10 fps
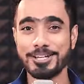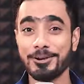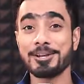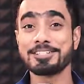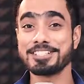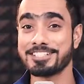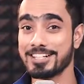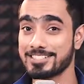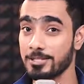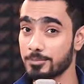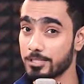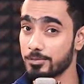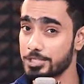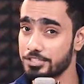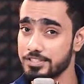Now let us discuss something
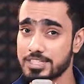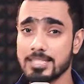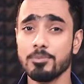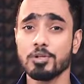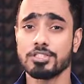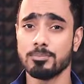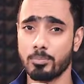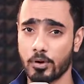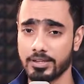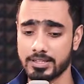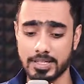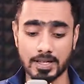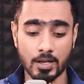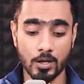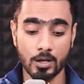which is the most important
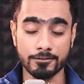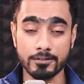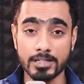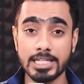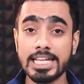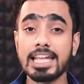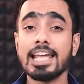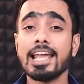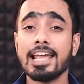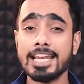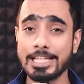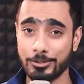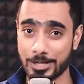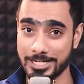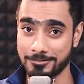thing of learning any
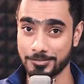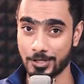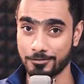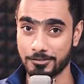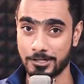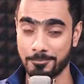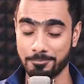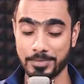creative software,